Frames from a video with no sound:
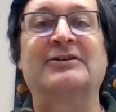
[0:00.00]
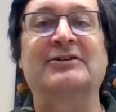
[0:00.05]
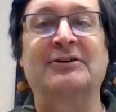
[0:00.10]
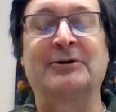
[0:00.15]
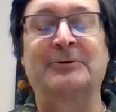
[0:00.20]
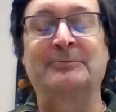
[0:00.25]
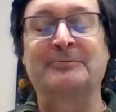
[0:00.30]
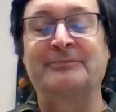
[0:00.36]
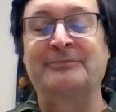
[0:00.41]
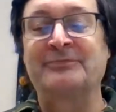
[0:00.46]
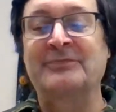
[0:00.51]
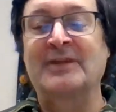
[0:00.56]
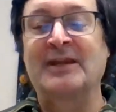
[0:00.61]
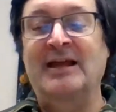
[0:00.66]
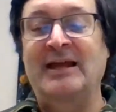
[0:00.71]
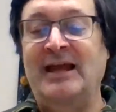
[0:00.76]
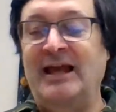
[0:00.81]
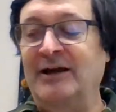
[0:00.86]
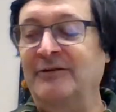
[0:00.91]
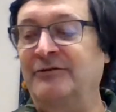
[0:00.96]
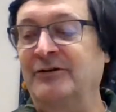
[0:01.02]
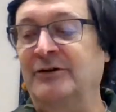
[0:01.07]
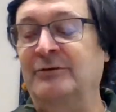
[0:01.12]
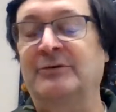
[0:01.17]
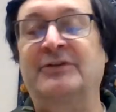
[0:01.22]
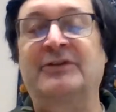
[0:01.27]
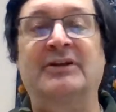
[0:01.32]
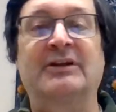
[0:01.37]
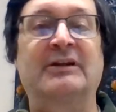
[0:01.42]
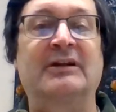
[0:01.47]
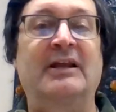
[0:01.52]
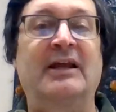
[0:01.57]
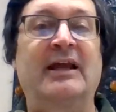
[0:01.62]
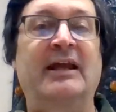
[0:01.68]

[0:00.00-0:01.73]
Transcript: so have fun with it.